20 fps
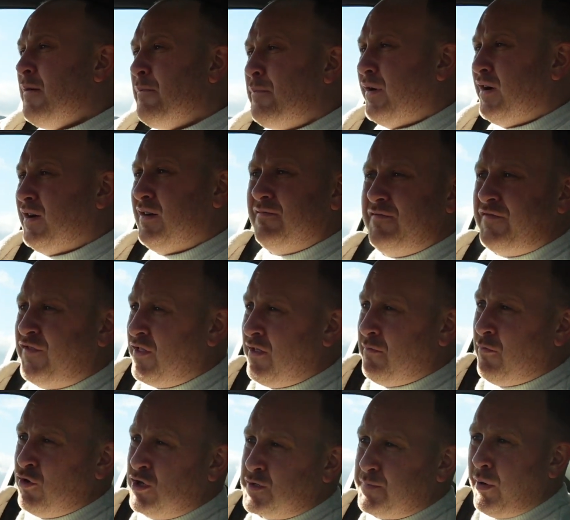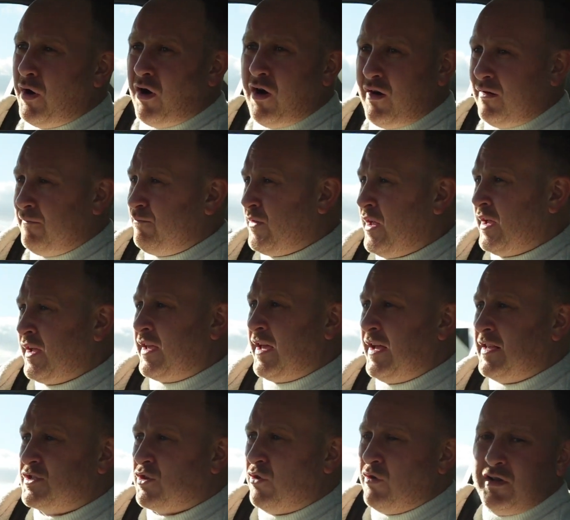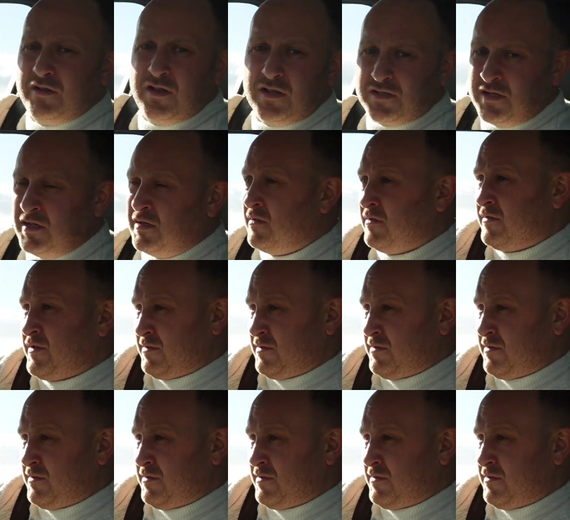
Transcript: But for the most part, it gets on and does its